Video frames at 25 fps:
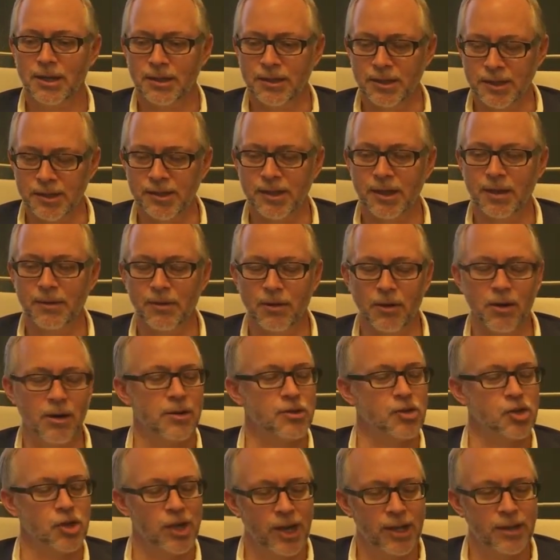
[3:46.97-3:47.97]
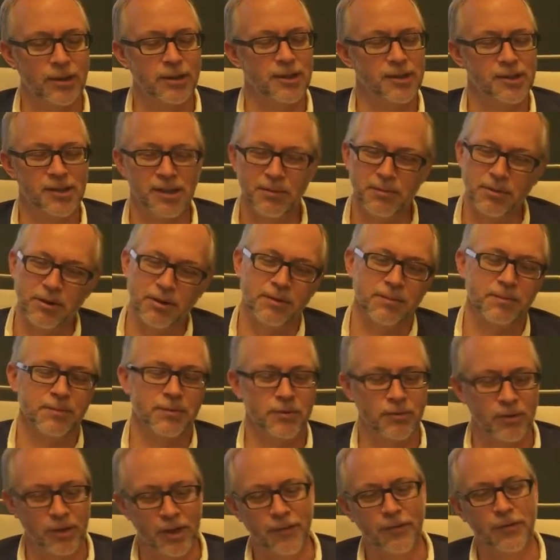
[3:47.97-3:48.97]
December, Jan December
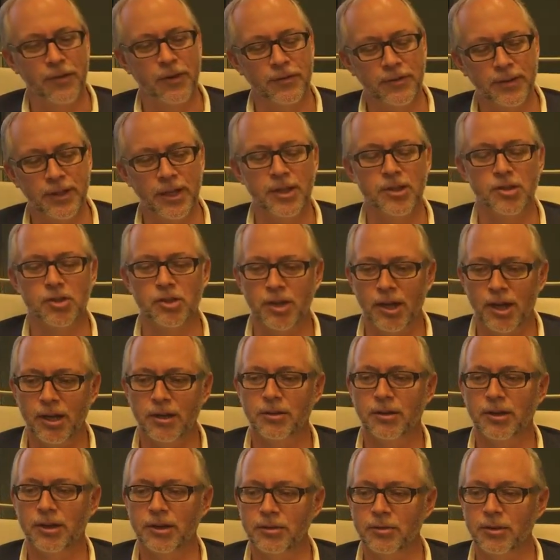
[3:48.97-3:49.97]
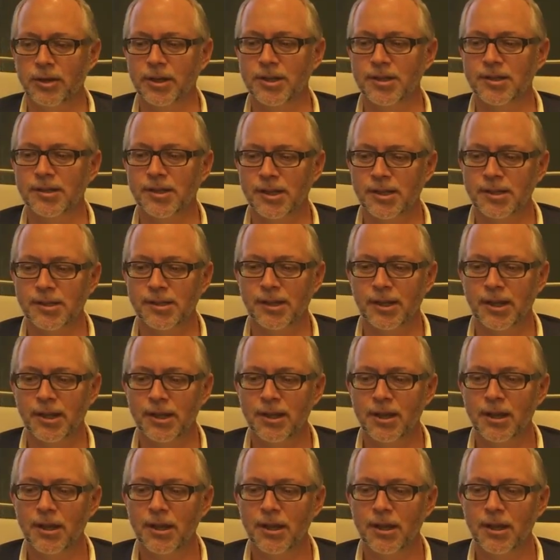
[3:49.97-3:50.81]
2015, January 2016,